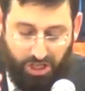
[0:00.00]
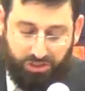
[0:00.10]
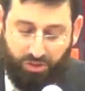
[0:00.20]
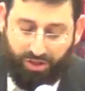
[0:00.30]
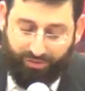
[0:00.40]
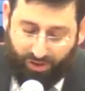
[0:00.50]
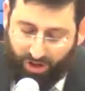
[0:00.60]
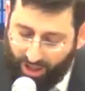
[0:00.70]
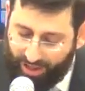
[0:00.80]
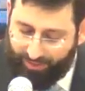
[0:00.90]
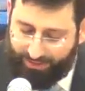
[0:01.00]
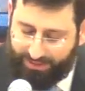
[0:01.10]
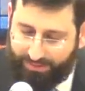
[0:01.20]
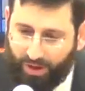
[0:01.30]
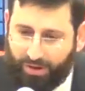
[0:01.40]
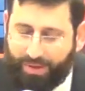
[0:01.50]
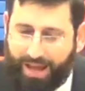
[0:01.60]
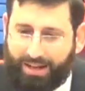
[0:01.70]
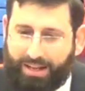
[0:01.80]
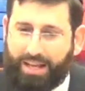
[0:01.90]
So therefore, Kalev was a smart
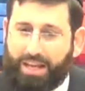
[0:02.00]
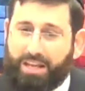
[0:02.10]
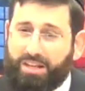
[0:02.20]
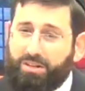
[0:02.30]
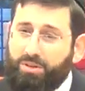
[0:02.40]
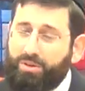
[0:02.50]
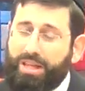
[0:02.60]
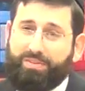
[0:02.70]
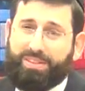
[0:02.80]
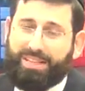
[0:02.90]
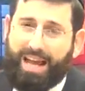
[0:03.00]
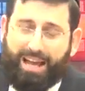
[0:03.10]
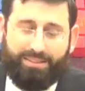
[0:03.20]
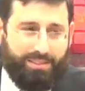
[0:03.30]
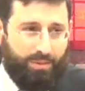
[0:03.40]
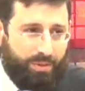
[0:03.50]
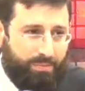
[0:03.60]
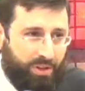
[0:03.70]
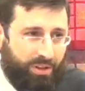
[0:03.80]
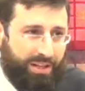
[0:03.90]
man. He knew that if he's going to ask
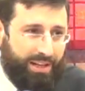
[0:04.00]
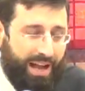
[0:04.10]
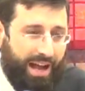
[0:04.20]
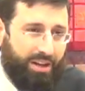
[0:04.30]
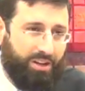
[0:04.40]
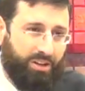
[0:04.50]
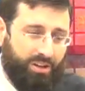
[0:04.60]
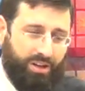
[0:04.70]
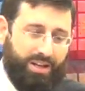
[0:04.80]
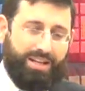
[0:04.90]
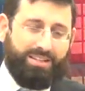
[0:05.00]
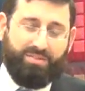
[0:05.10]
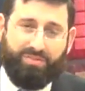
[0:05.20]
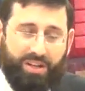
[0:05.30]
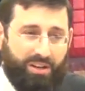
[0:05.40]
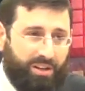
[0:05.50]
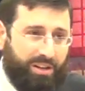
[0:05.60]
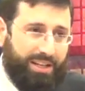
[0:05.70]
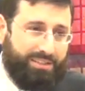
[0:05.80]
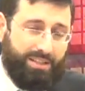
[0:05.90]
someone merely to conquer
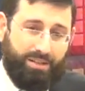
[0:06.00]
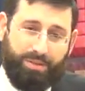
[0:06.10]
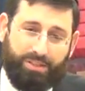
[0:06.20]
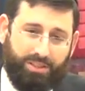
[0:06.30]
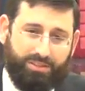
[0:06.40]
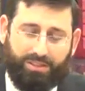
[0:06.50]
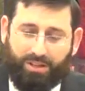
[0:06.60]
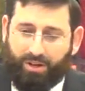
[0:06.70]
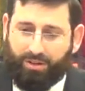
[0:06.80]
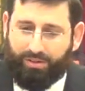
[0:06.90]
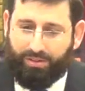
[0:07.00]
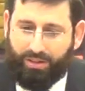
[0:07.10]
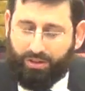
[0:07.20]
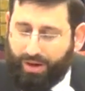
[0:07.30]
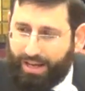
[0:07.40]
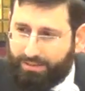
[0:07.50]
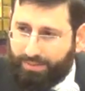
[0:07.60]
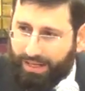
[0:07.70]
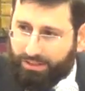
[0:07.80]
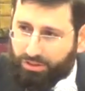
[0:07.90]
Devir, it's going to be just, you know,
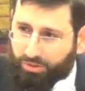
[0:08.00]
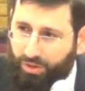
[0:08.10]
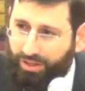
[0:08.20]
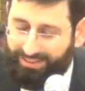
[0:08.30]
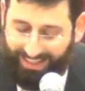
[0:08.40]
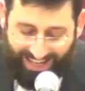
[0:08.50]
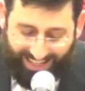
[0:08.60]
grasping at straws.